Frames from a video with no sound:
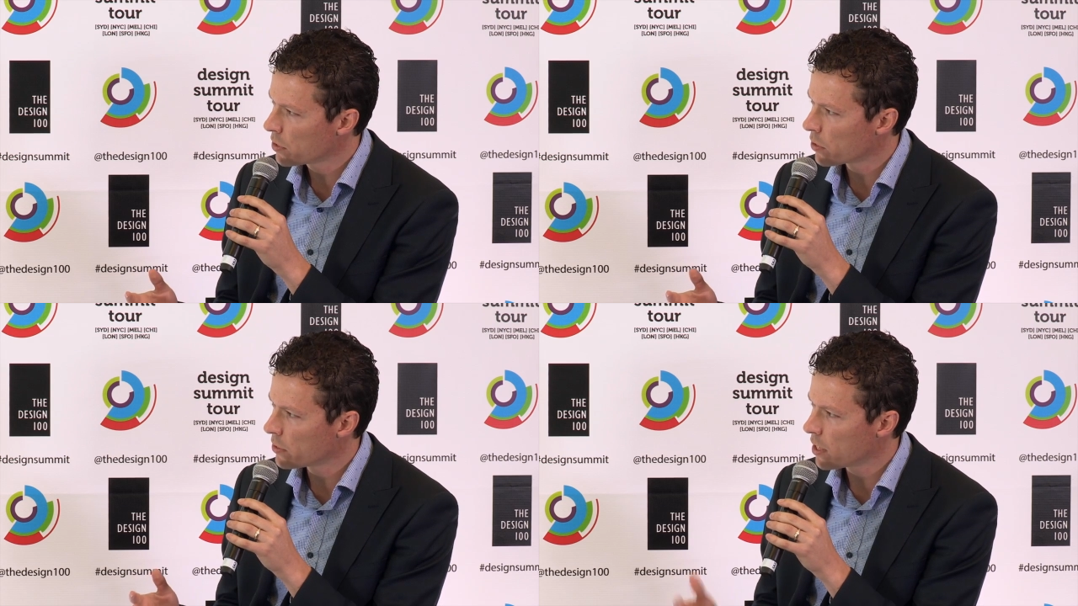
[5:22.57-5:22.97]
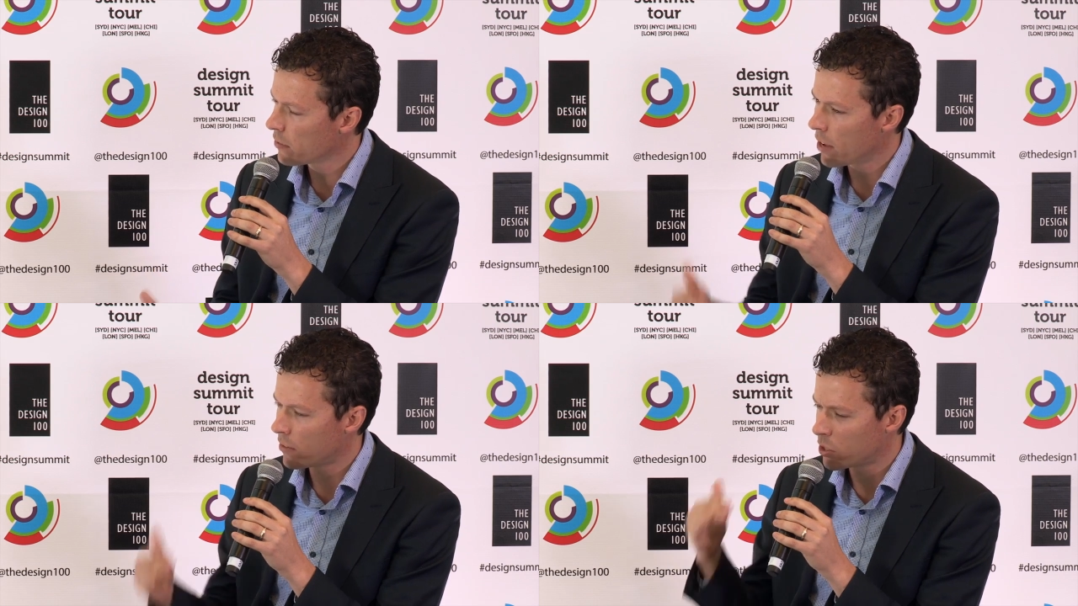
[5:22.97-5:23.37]
So instead
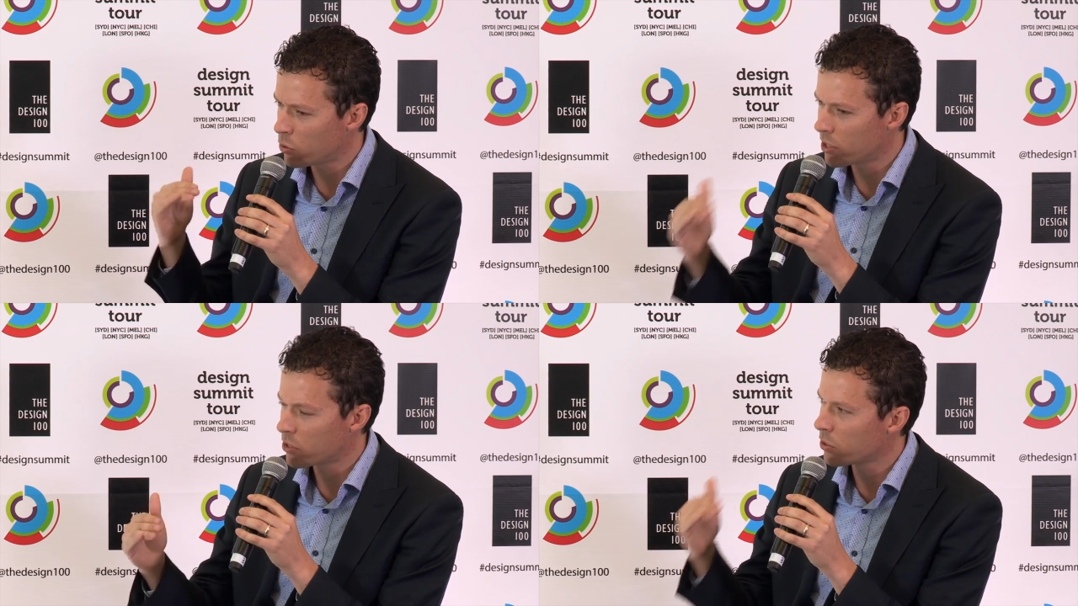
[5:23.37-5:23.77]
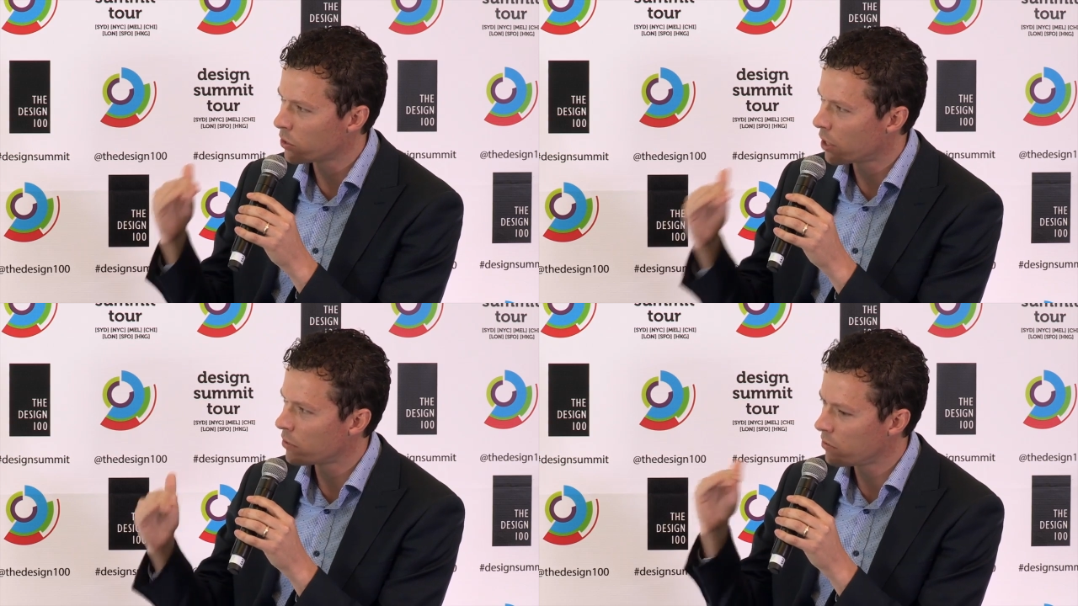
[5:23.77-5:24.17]
of having a traditional
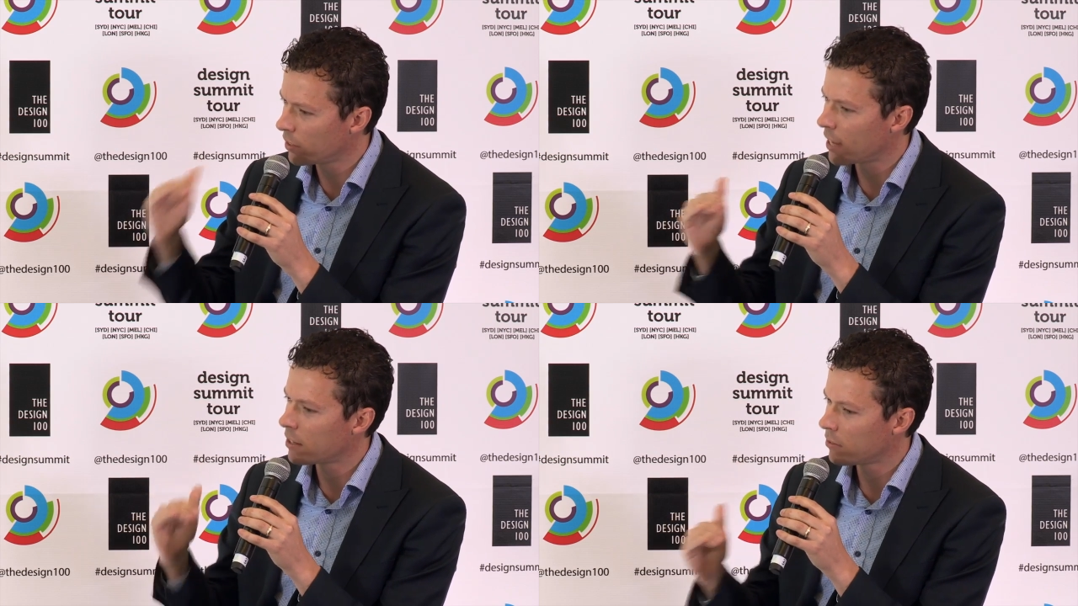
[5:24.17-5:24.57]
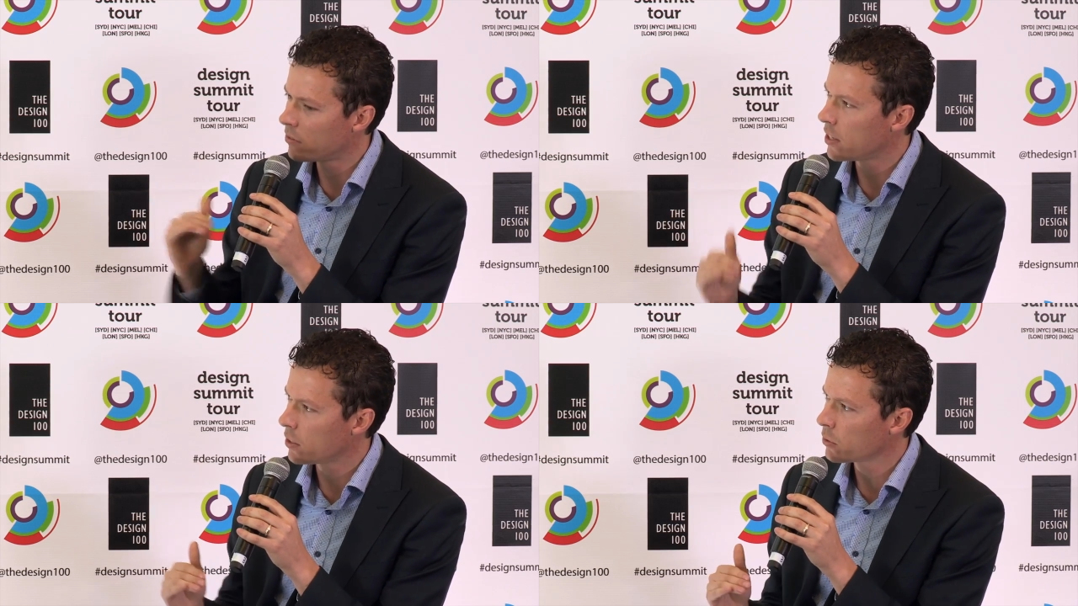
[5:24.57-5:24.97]
kind of fill out
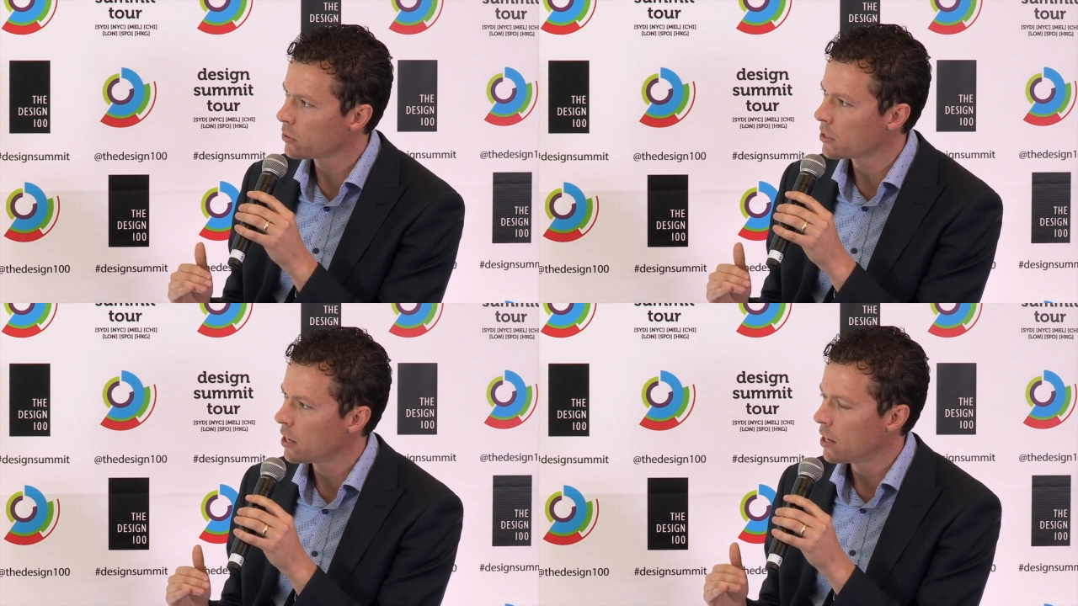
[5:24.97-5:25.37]
fields,